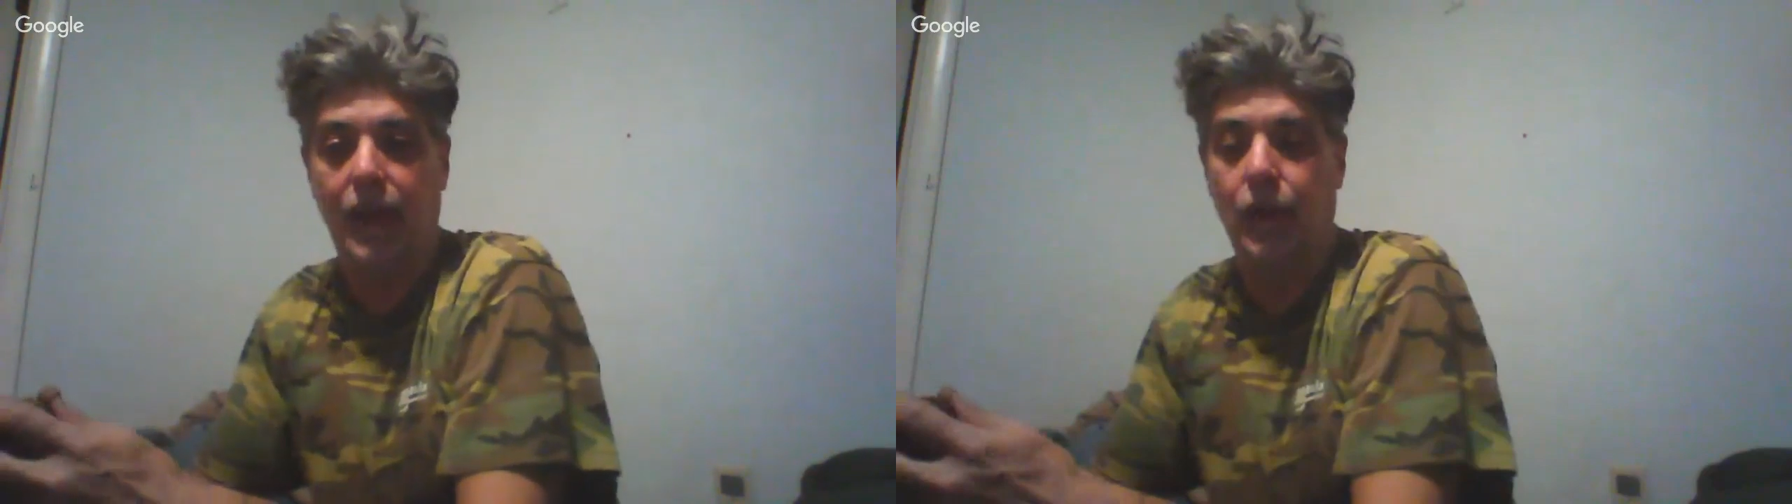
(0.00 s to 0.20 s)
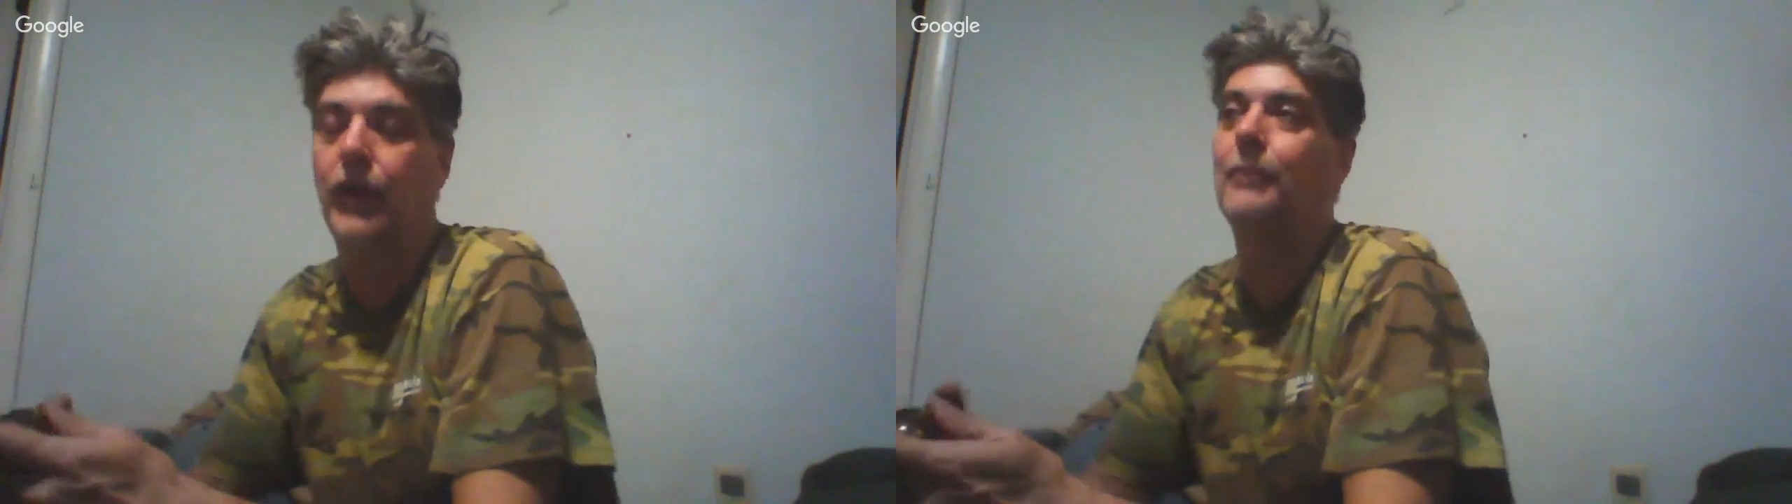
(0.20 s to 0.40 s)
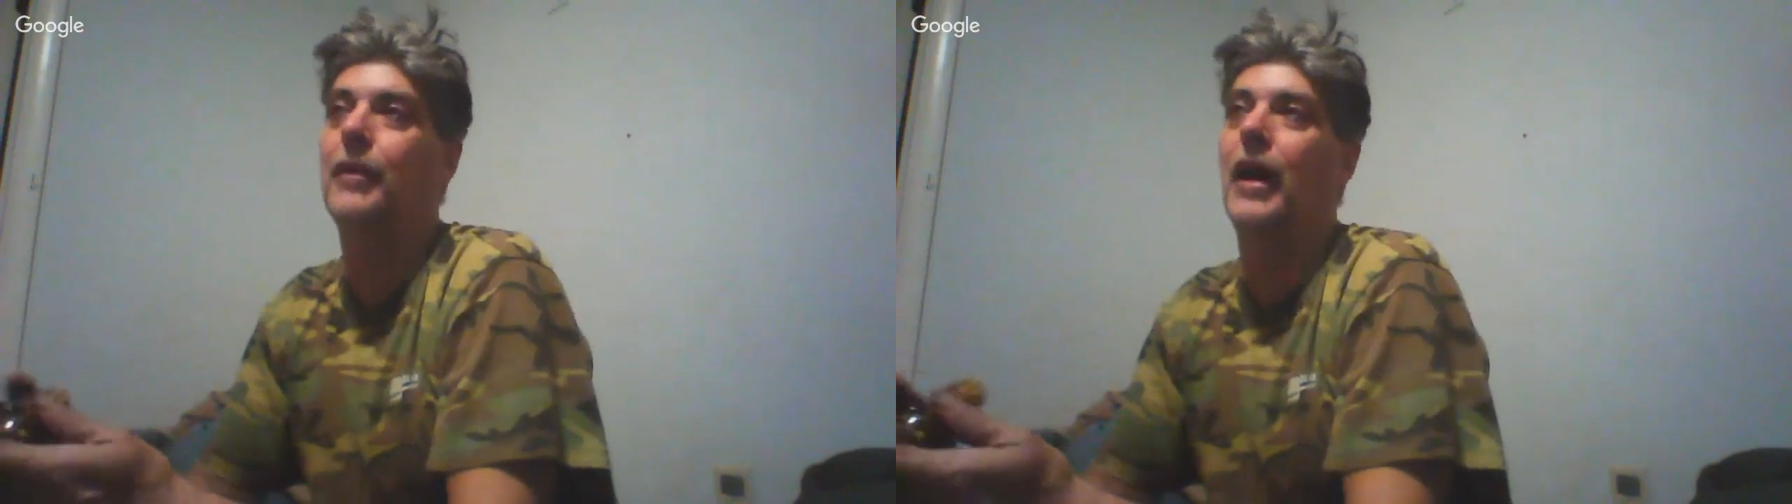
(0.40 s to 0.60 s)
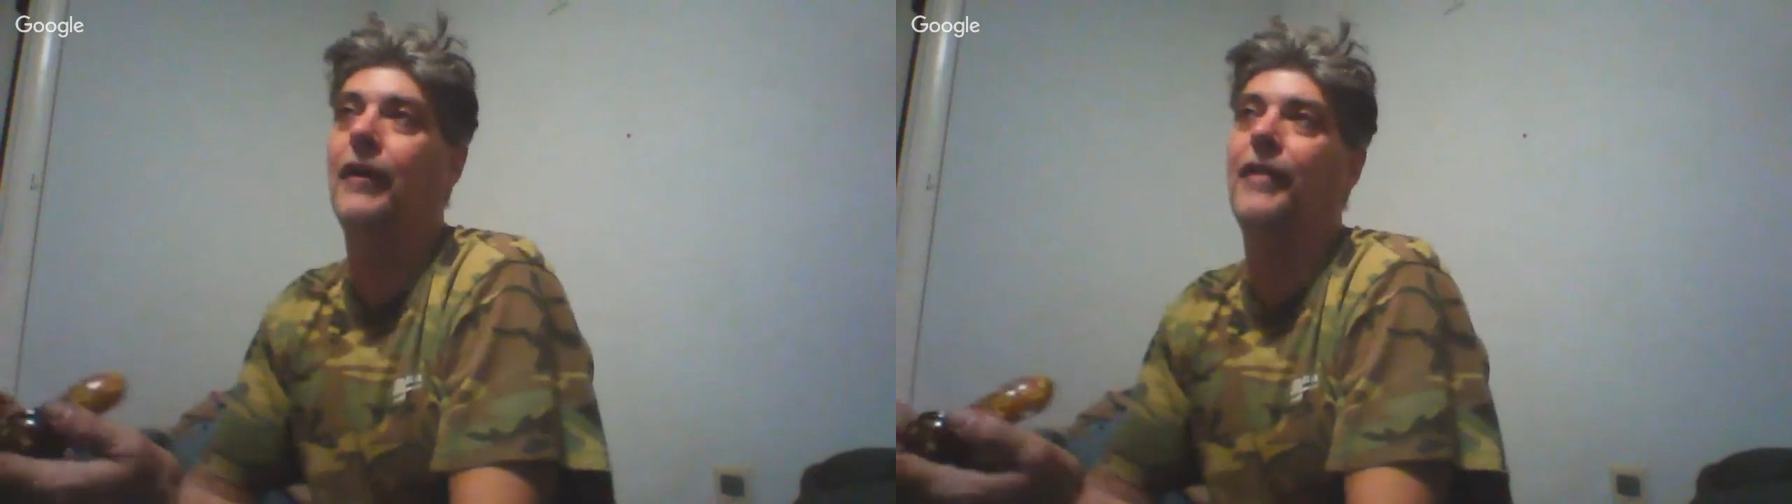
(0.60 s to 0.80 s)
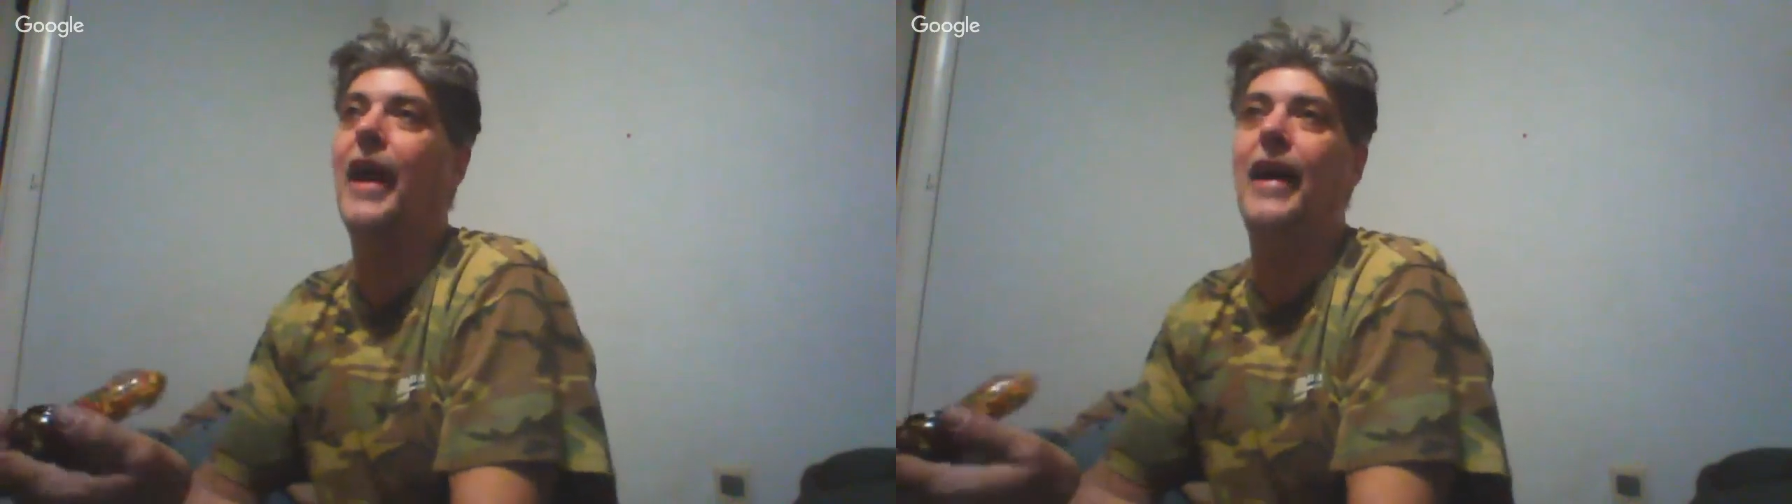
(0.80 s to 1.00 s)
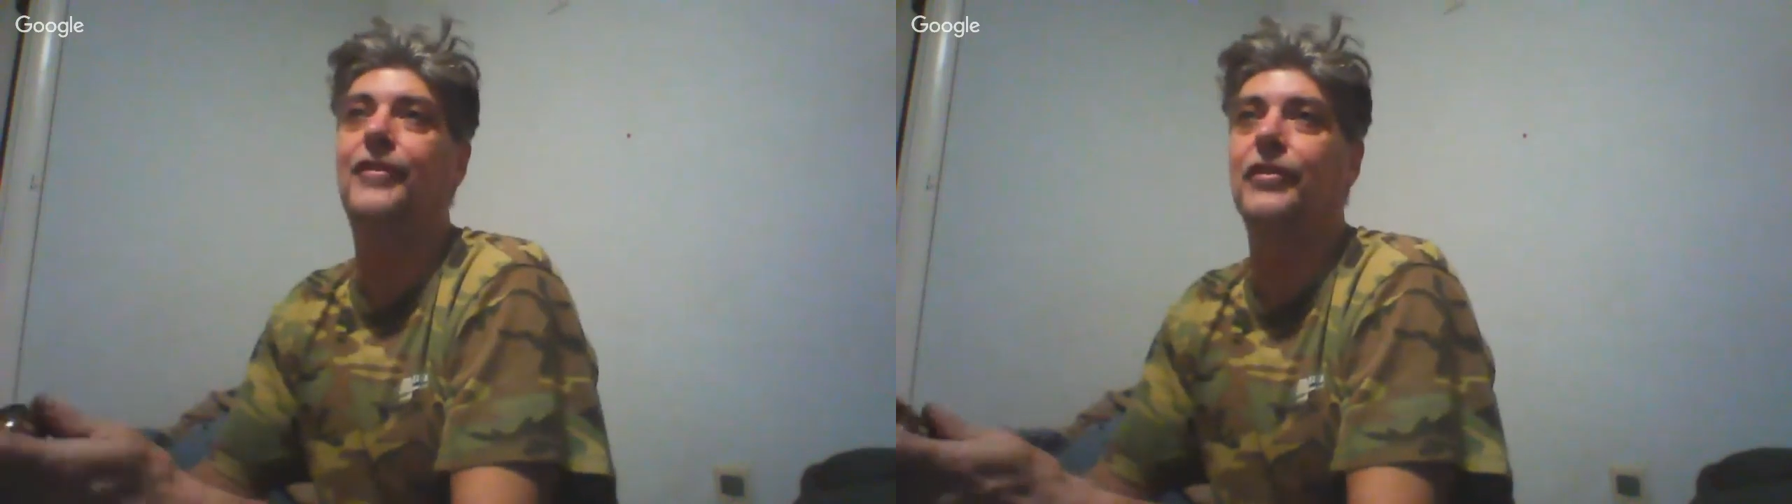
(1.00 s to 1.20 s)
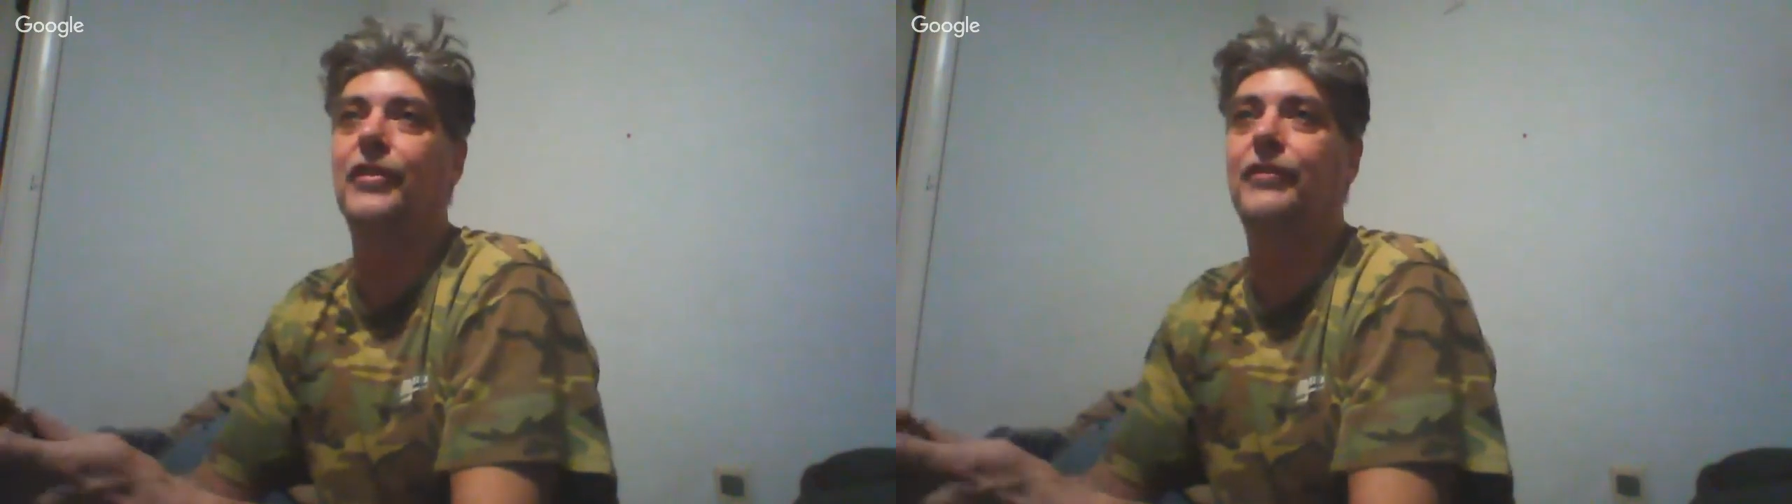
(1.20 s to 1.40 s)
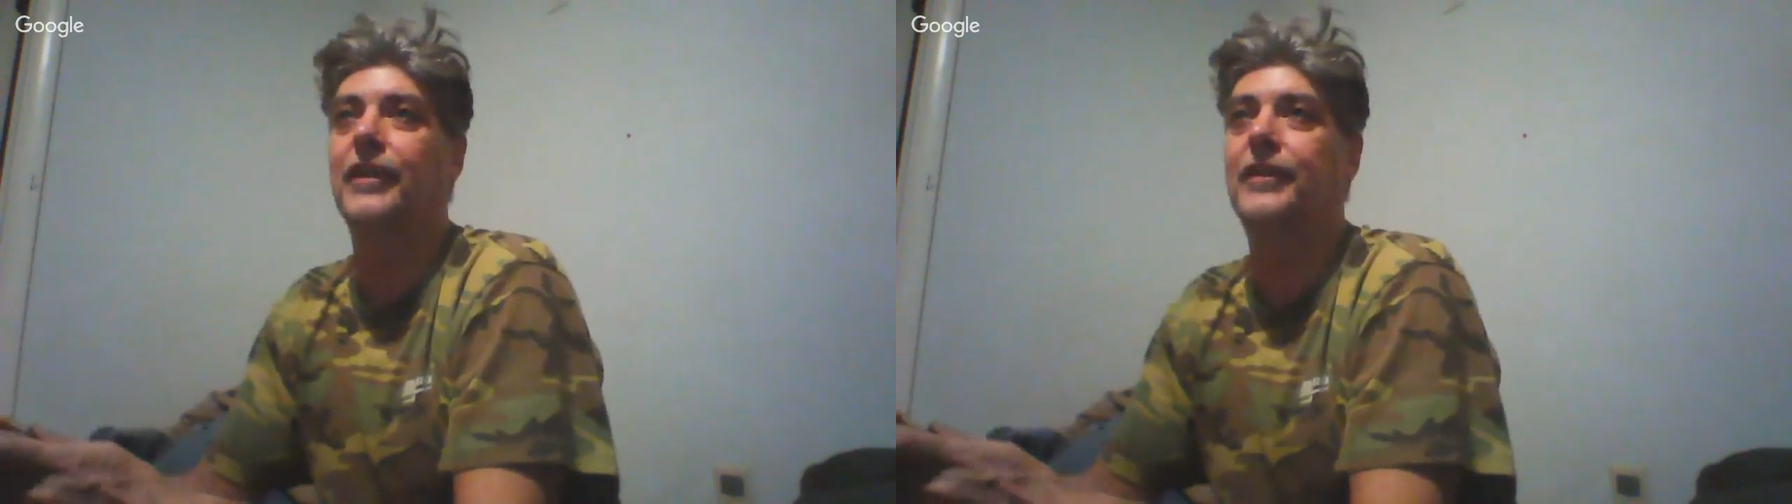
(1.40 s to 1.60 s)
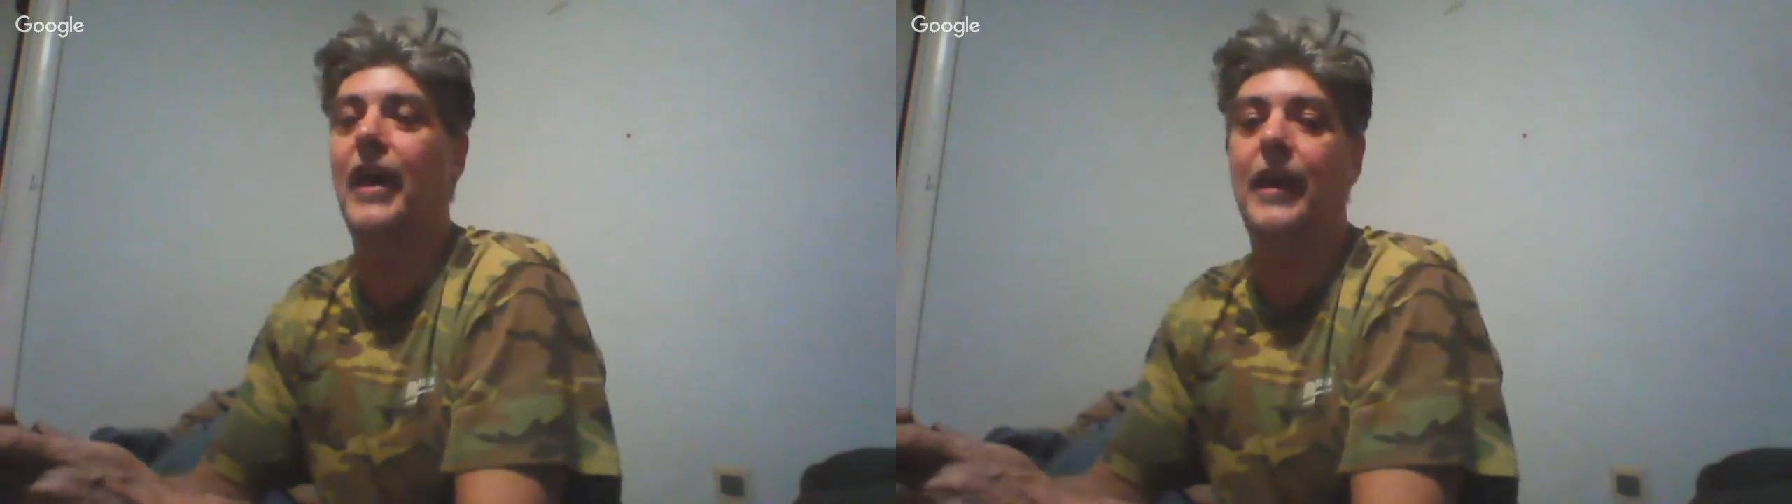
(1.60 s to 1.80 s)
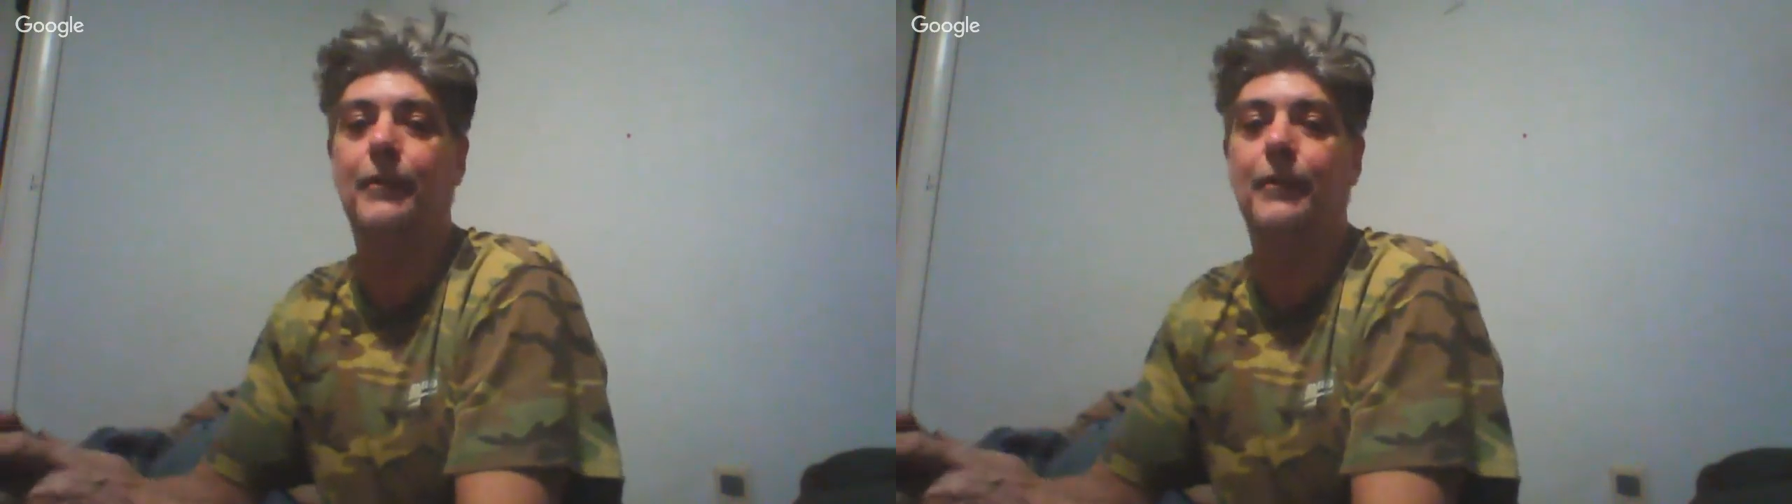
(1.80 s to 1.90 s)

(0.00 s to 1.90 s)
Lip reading: Or if I have to live like that,